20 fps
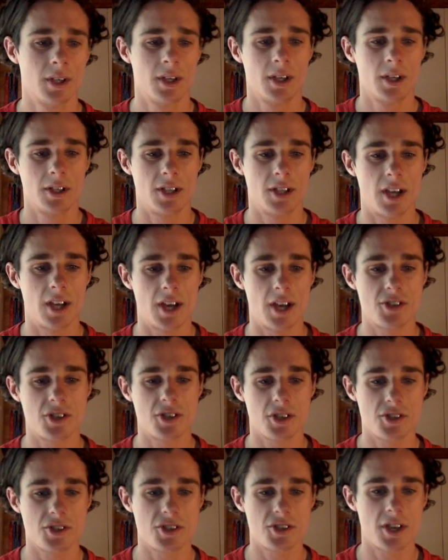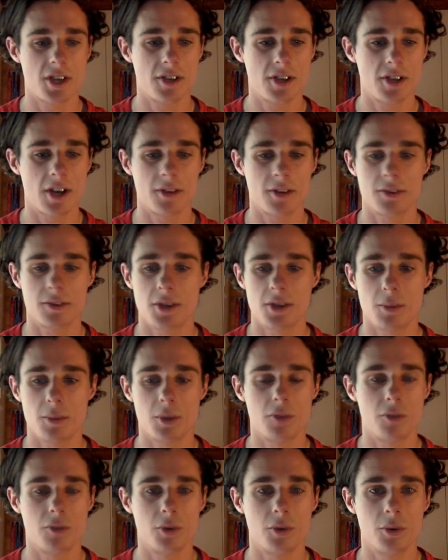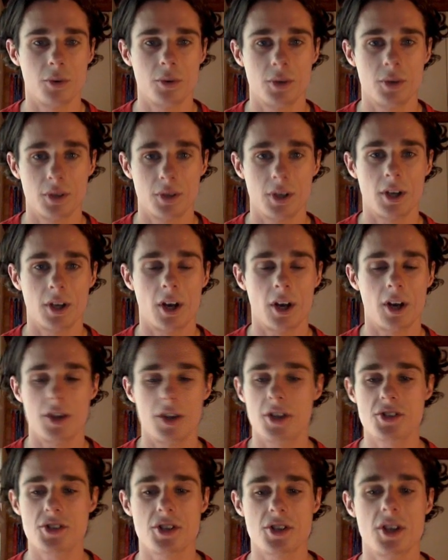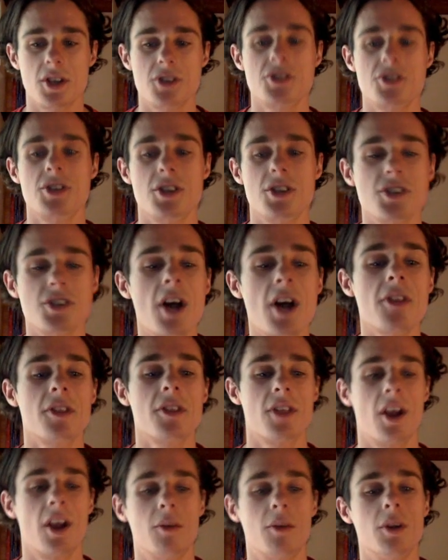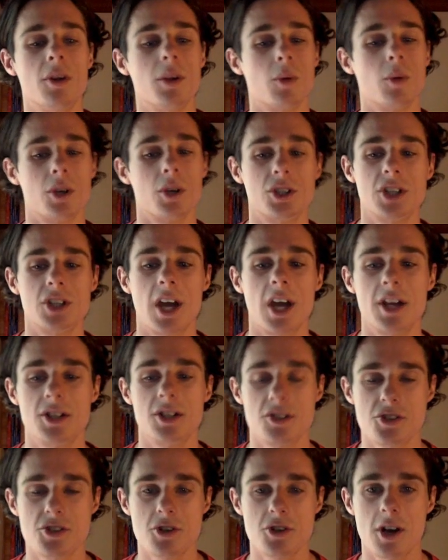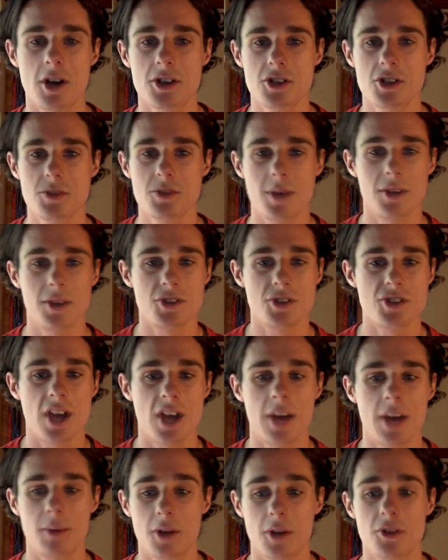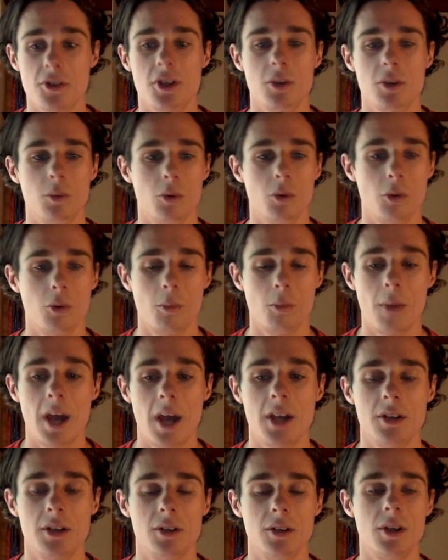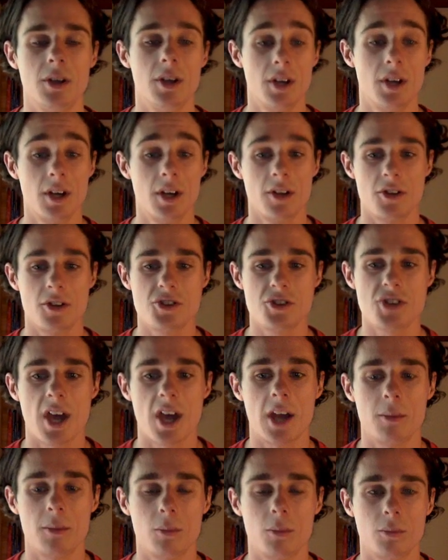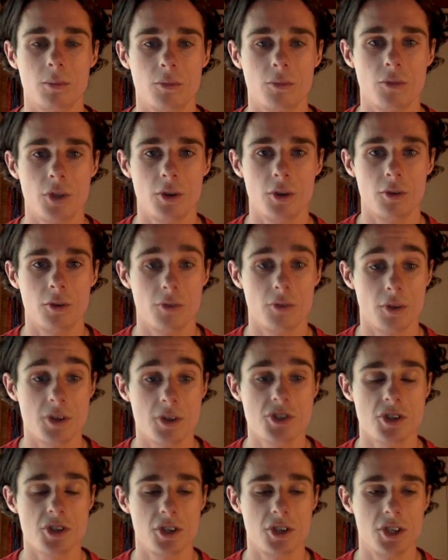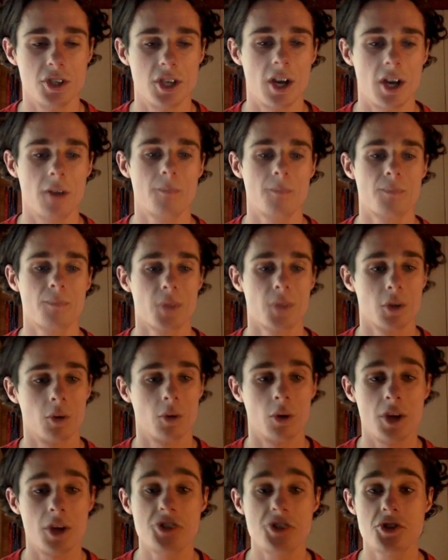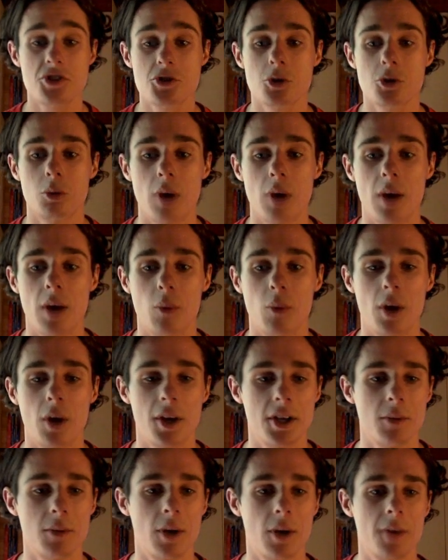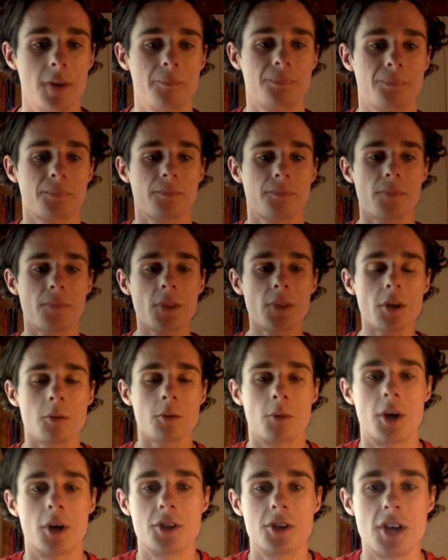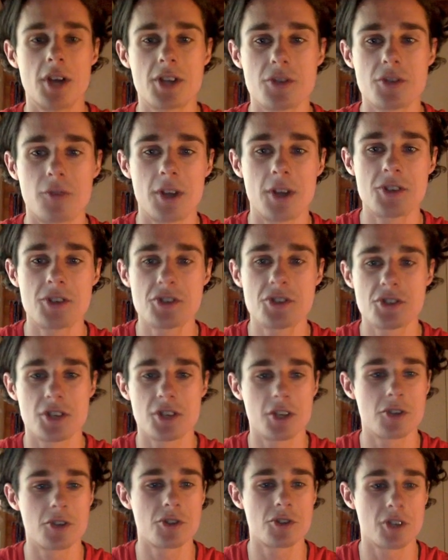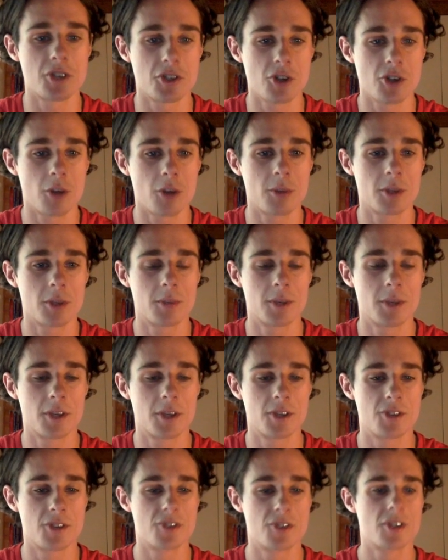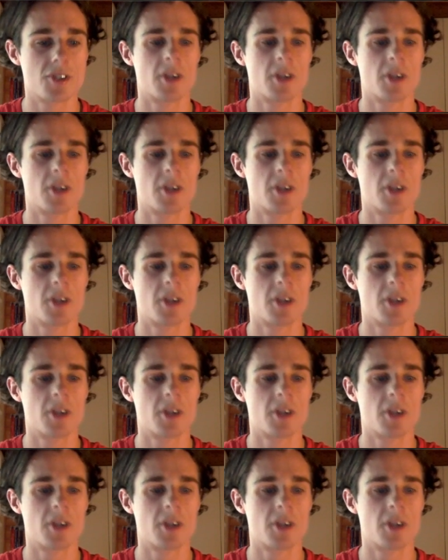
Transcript: as you can see down in the midfield, there's nothing that I really want to change. The structure's been the same, and I think it will remain the same for the rest of the year. Well, at least until round 1 anyway. But defence is an interesting topic because